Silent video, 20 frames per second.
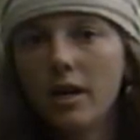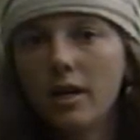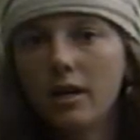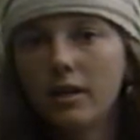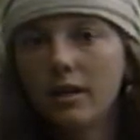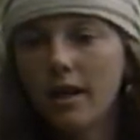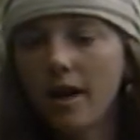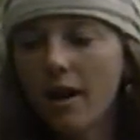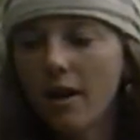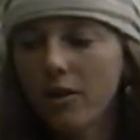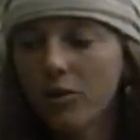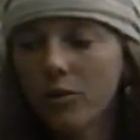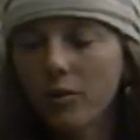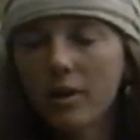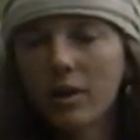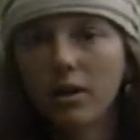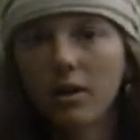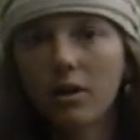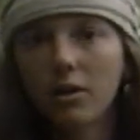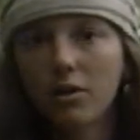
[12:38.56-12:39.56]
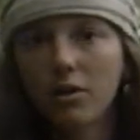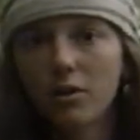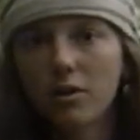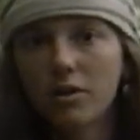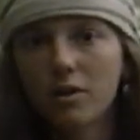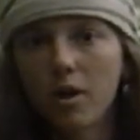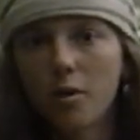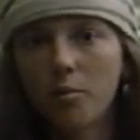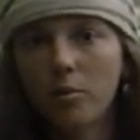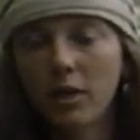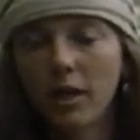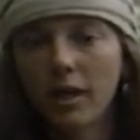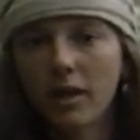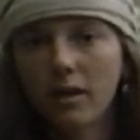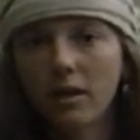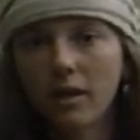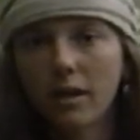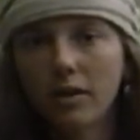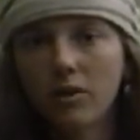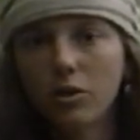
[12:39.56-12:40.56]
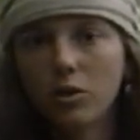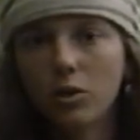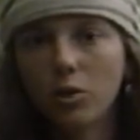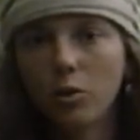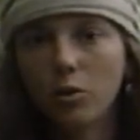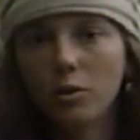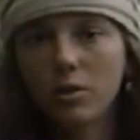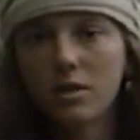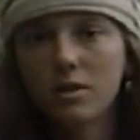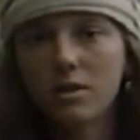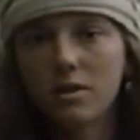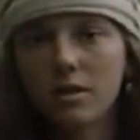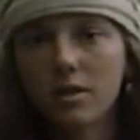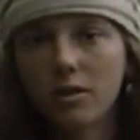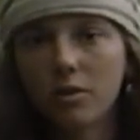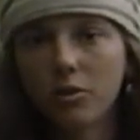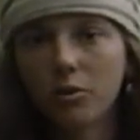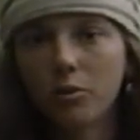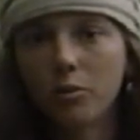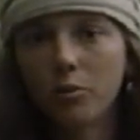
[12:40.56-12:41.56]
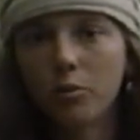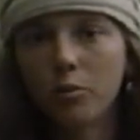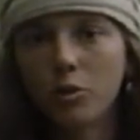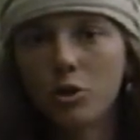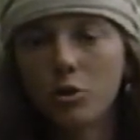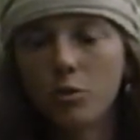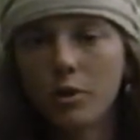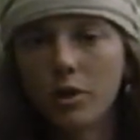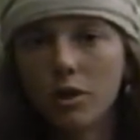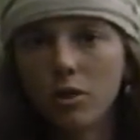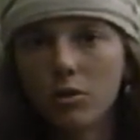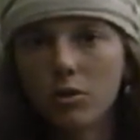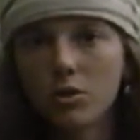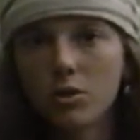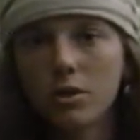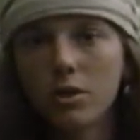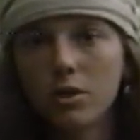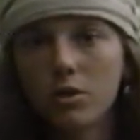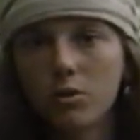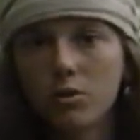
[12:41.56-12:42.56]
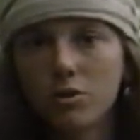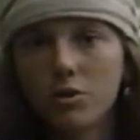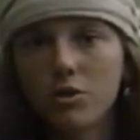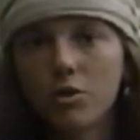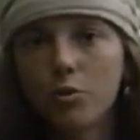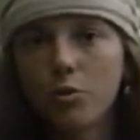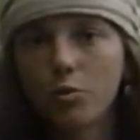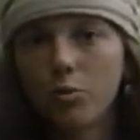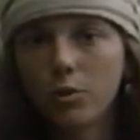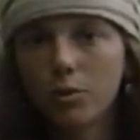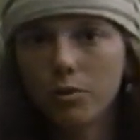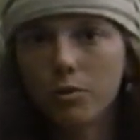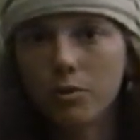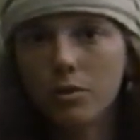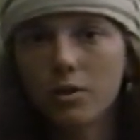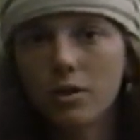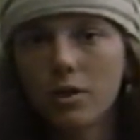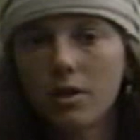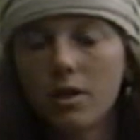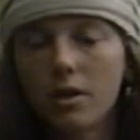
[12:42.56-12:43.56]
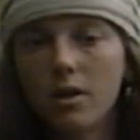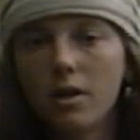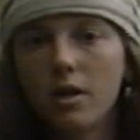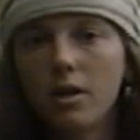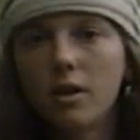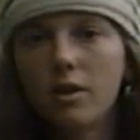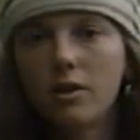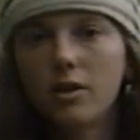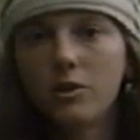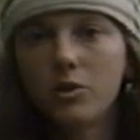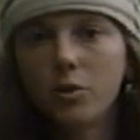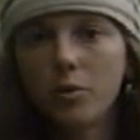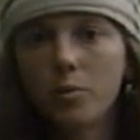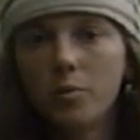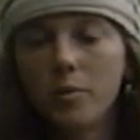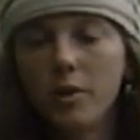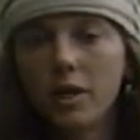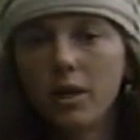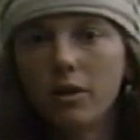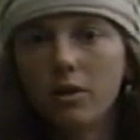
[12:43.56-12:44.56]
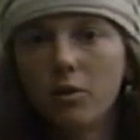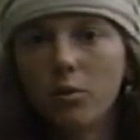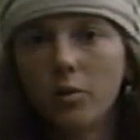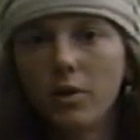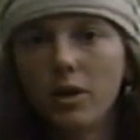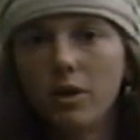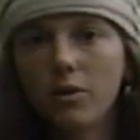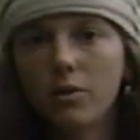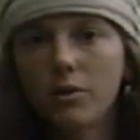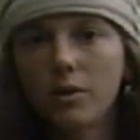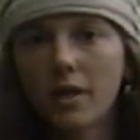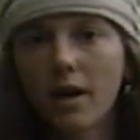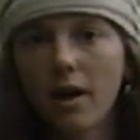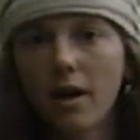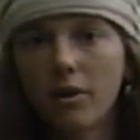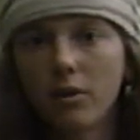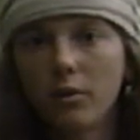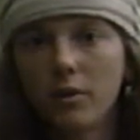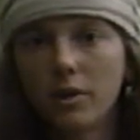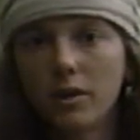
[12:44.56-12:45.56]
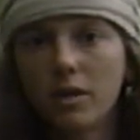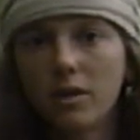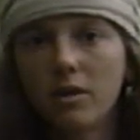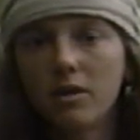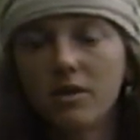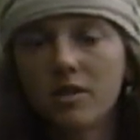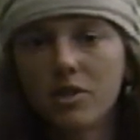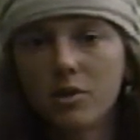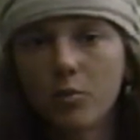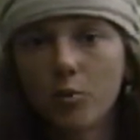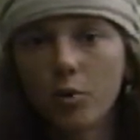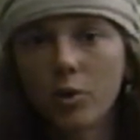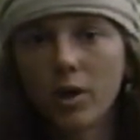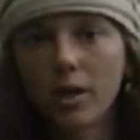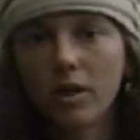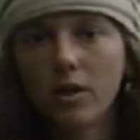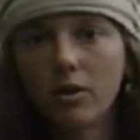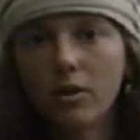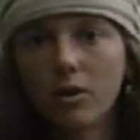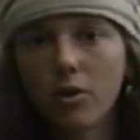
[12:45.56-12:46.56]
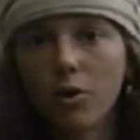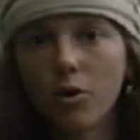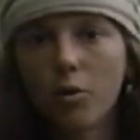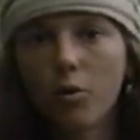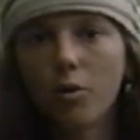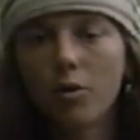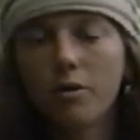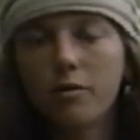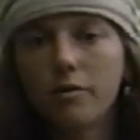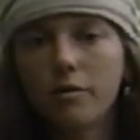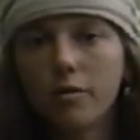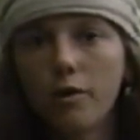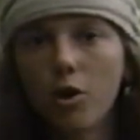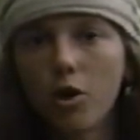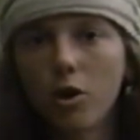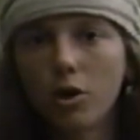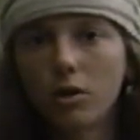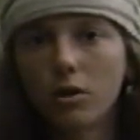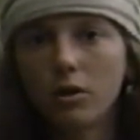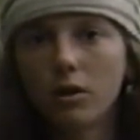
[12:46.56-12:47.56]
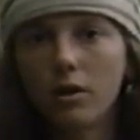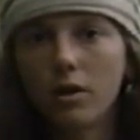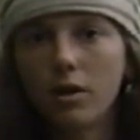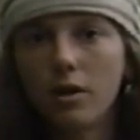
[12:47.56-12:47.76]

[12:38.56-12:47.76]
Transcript: In gathering a plant like the golden seal, which we usually use the root, this would mean that we either gather it in the spring or the fall.